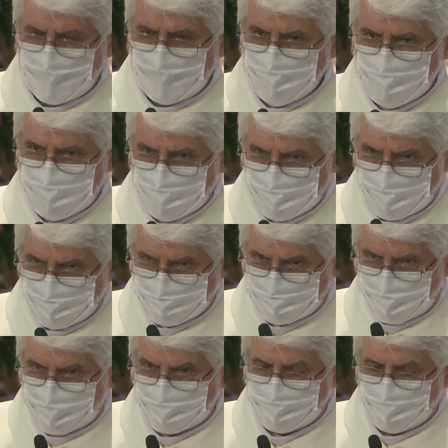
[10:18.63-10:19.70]
so
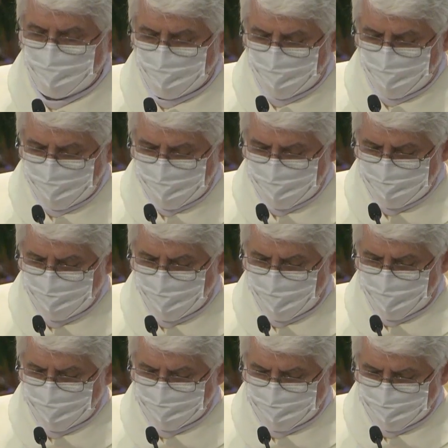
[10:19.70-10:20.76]
that we
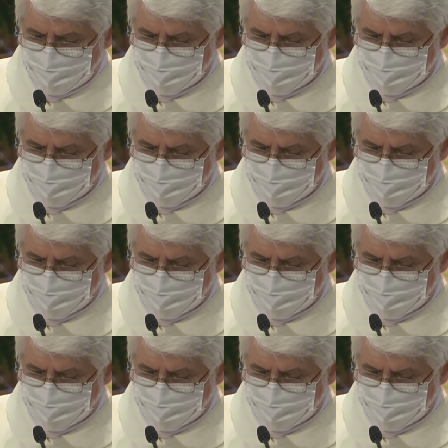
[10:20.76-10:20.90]
might